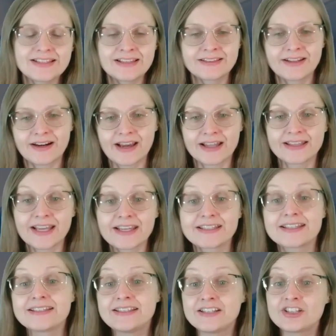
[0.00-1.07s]

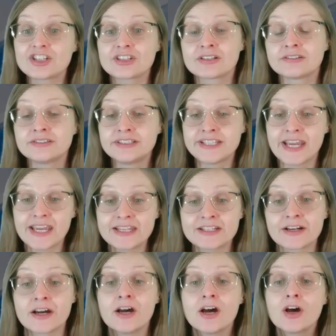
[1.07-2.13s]
interconnected digital
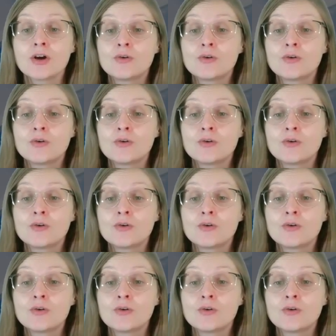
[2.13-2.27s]
data